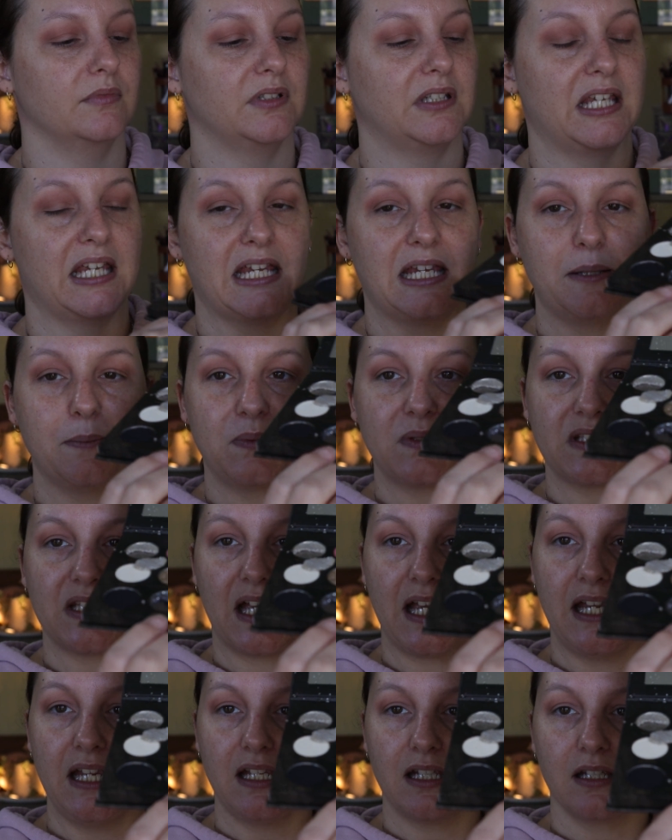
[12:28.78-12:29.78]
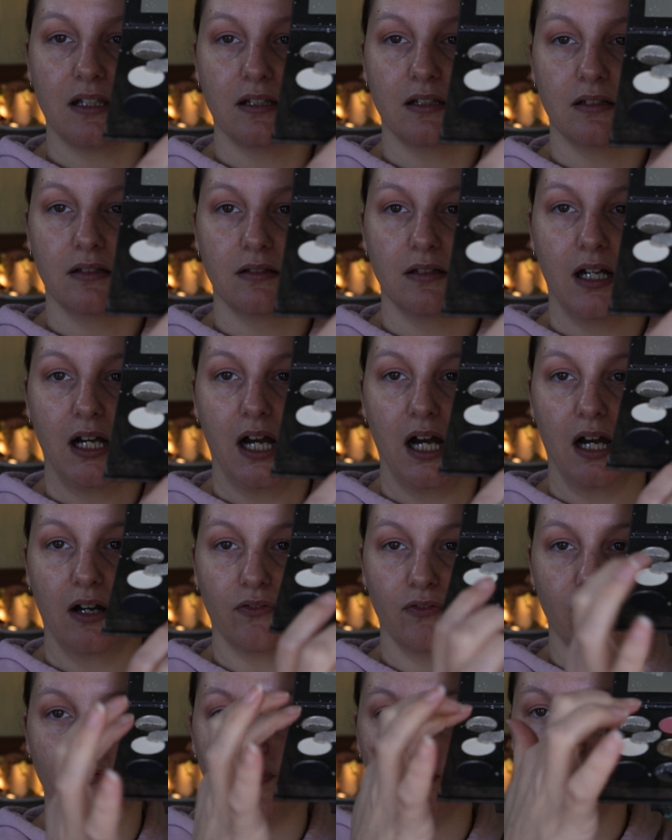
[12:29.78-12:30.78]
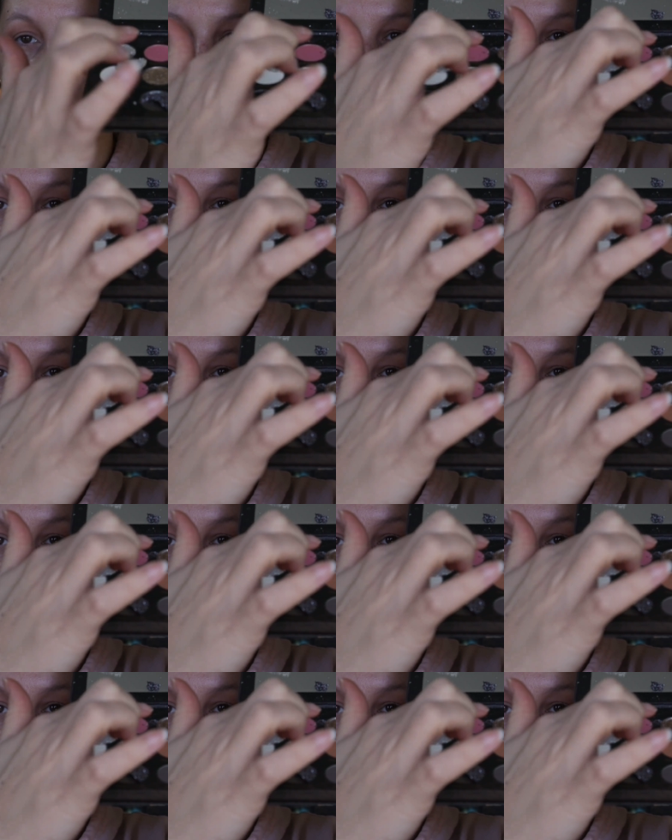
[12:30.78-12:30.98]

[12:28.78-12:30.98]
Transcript: Keepsake, half of it